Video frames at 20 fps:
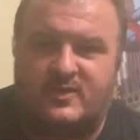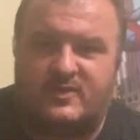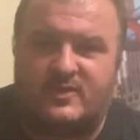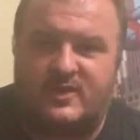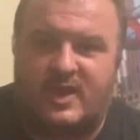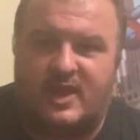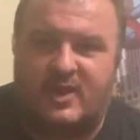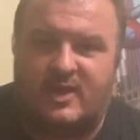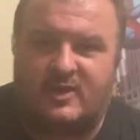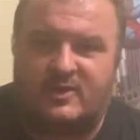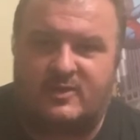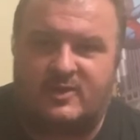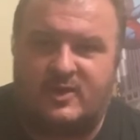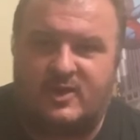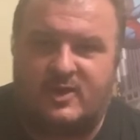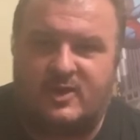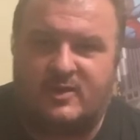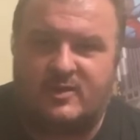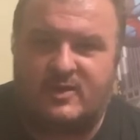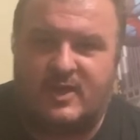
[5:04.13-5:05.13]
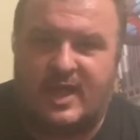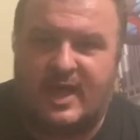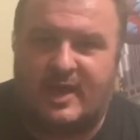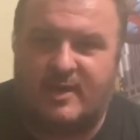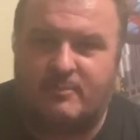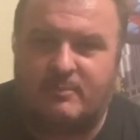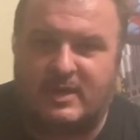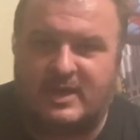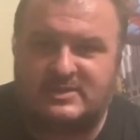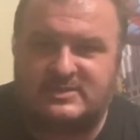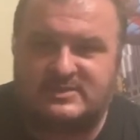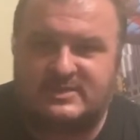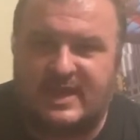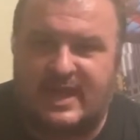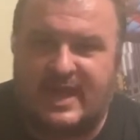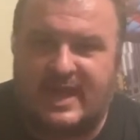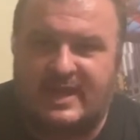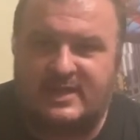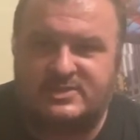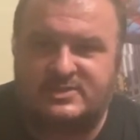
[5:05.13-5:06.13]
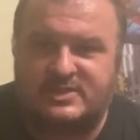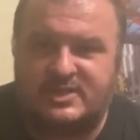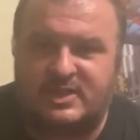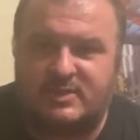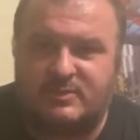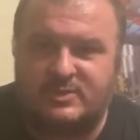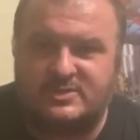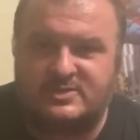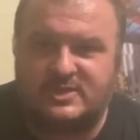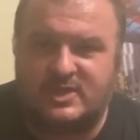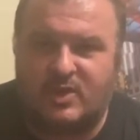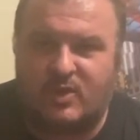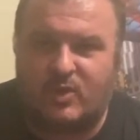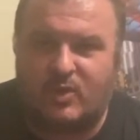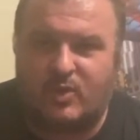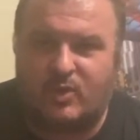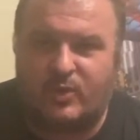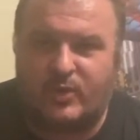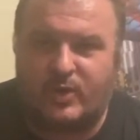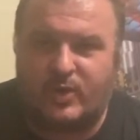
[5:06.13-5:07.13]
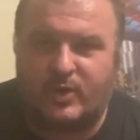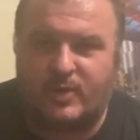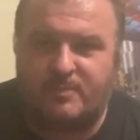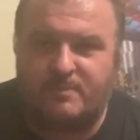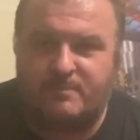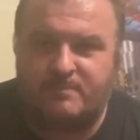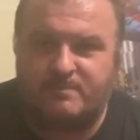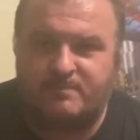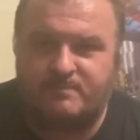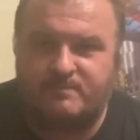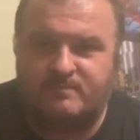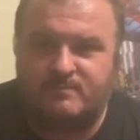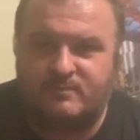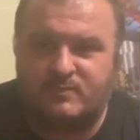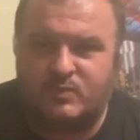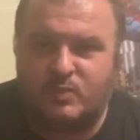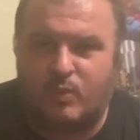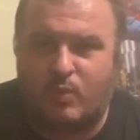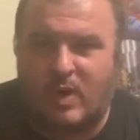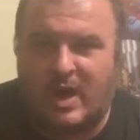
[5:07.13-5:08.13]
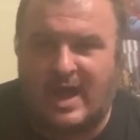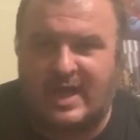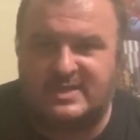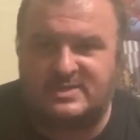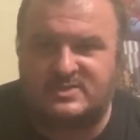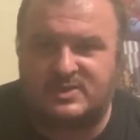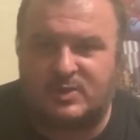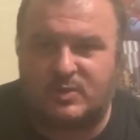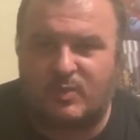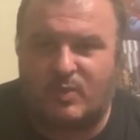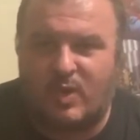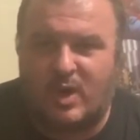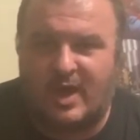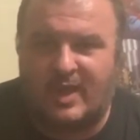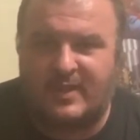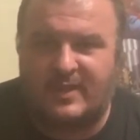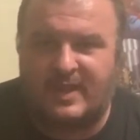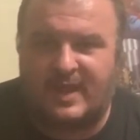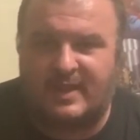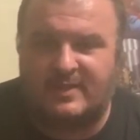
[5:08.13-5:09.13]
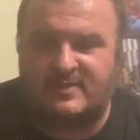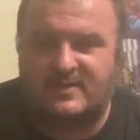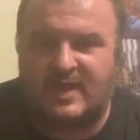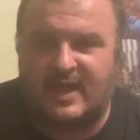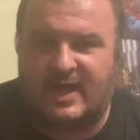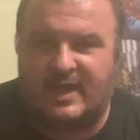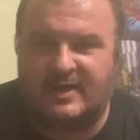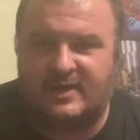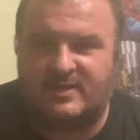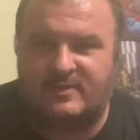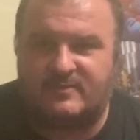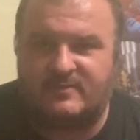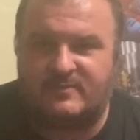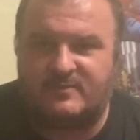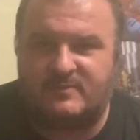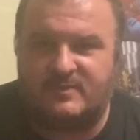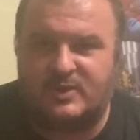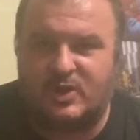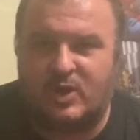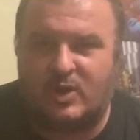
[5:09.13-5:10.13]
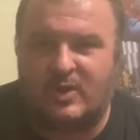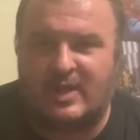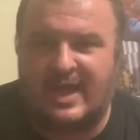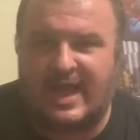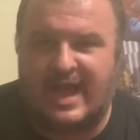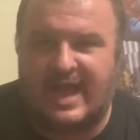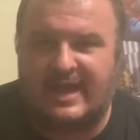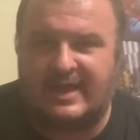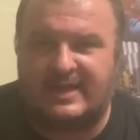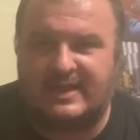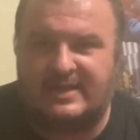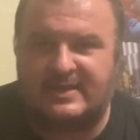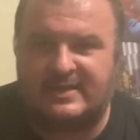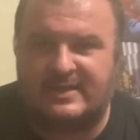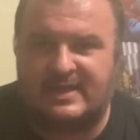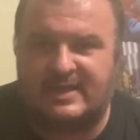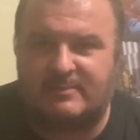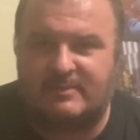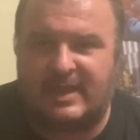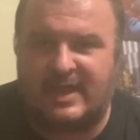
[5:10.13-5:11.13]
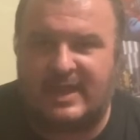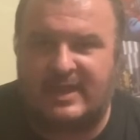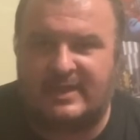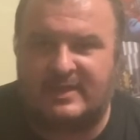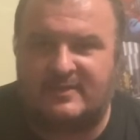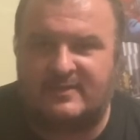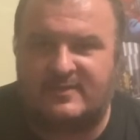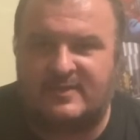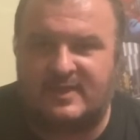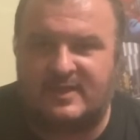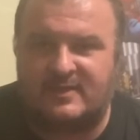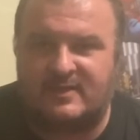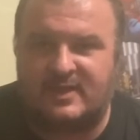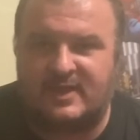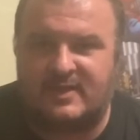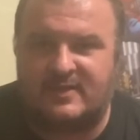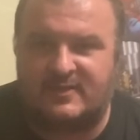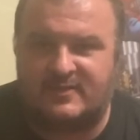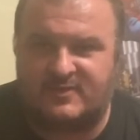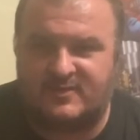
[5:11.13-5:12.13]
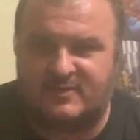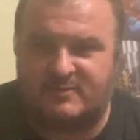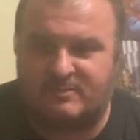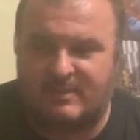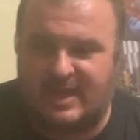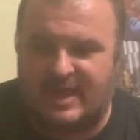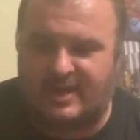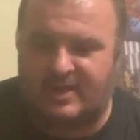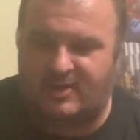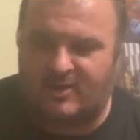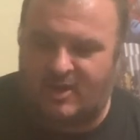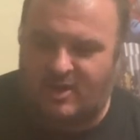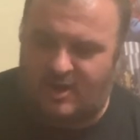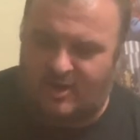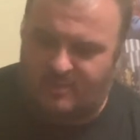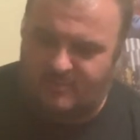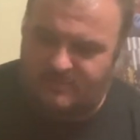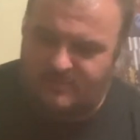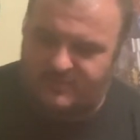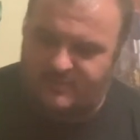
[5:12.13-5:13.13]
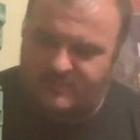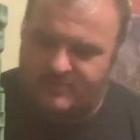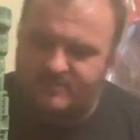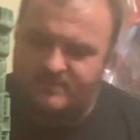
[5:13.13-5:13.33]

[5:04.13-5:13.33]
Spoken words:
character had a mustache. He was the older, wiser one that kind of, you know, guided He-Man and Teela. This is Man-at-Arms.